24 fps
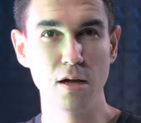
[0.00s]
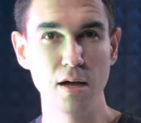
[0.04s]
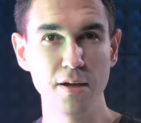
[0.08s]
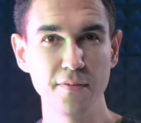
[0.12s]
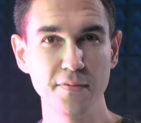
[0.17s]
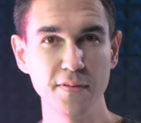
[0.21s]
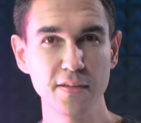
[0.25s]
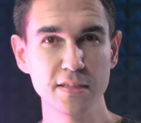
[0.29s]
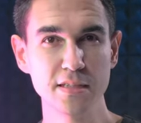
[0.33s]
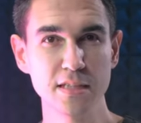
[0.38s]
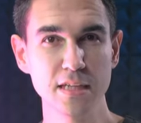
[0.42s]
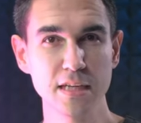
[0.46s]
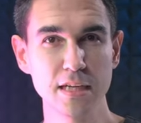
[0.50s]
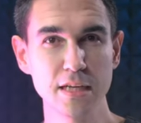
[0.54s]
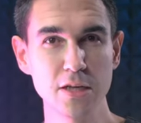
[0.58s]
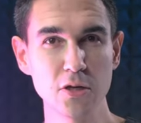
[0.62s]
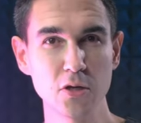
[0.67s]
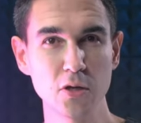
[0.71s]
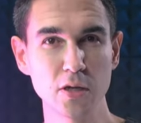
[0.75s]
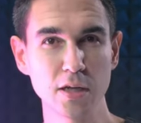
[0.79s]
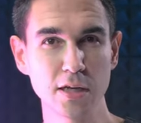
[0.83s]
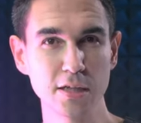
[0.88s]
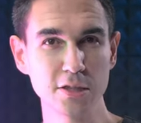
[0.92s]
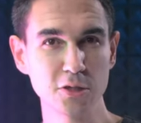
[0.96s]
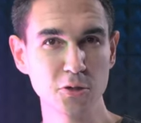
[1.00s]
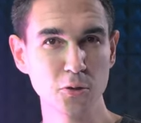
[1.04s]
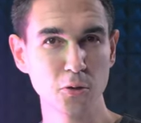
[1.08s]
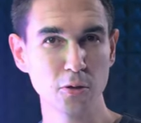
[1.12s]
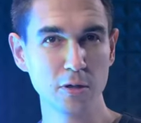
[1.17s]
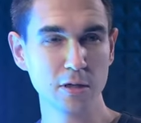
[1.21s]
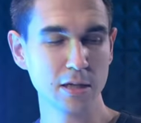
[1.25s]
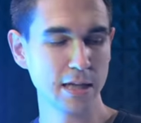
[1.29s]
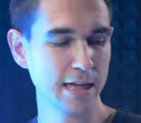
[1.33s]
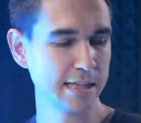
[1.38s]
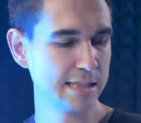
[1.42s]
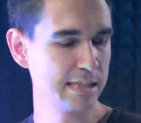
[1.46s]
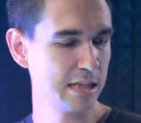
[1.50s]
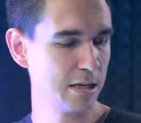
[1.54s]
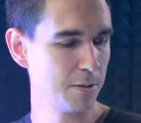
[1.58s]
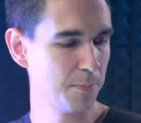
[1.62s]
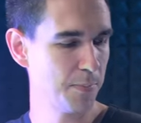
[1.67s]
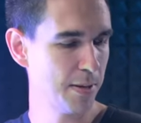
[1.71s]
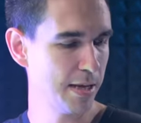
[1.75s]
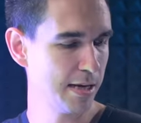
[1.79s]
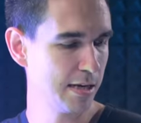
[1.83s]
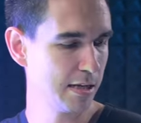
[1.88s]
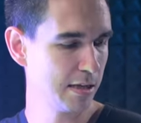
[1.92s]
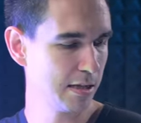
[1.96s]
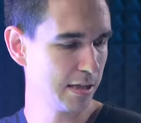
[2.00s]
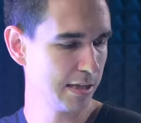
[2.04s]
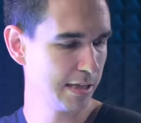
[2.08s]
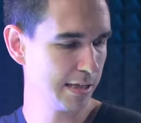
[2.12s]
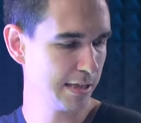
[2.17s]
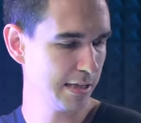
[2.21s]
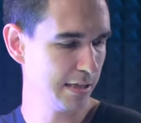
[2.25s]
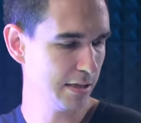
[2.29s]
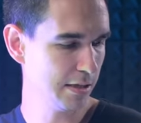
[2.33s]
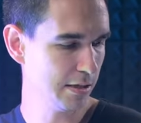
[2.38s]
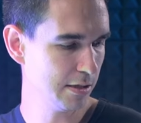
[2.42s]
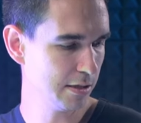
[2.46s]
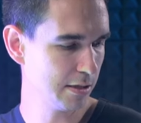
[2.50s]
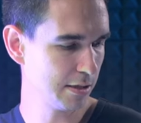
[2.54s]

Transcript: obviously you can control the lights independently,